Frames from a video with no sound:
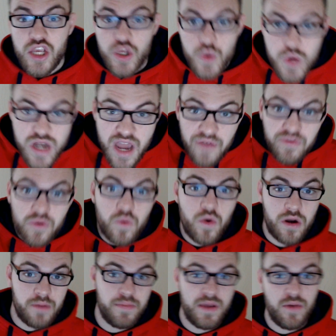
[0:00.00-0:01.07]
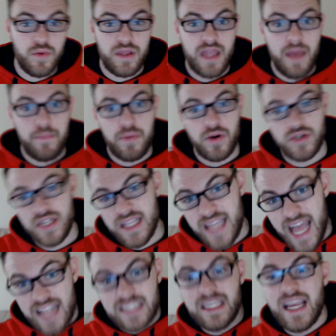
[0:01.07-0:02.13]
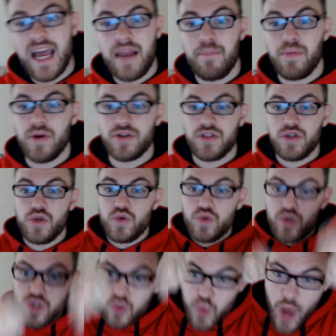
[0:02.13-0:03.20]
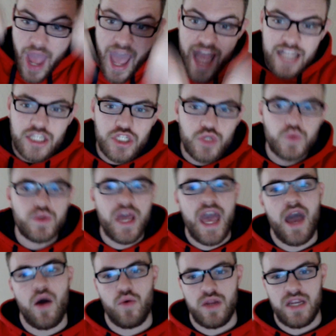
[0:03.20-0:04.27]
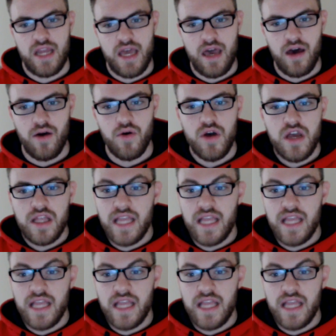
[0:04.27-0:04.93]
You never want to be with that person. That's the kind of person who drags you down into hell.